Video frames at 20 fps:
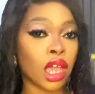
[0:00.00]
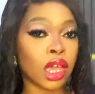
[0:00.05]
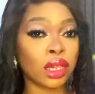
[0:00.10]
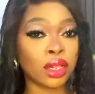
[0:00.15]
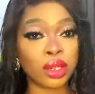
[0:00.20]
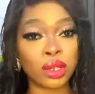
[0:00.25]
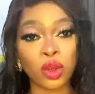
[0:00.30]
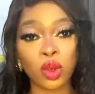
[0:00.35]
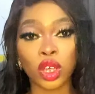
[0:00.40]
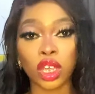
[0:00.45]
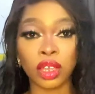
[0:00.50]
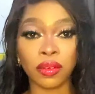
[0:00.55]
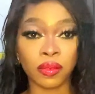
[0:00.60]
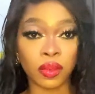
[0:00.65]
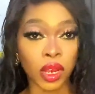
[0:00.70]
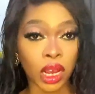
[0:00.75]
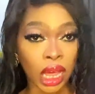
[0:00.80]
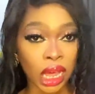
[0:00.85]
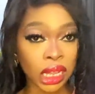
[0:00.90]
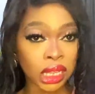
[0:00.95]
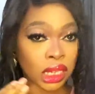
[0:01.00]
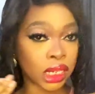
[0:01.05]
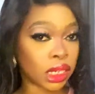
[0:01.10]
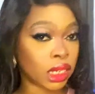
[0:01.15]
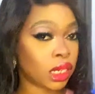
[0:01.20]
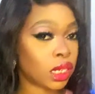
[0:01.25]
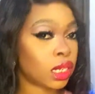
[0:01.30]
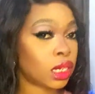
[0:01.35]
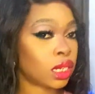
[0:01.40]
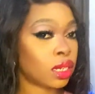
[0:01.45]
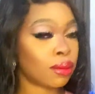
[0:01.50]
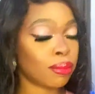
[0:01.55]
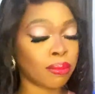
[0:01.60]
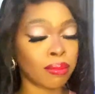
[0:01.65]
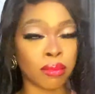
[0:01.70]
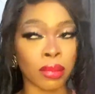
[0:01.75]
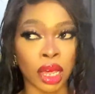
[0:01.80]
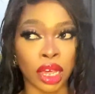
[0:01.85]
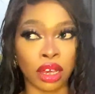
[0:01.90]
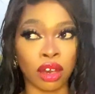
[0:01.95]
So if you like this
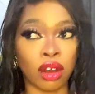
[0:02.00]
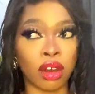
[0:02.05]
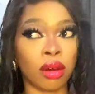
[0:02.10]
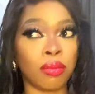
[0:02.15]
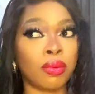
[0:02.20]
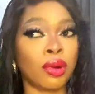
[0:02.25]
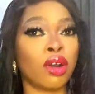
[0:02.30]
makeup,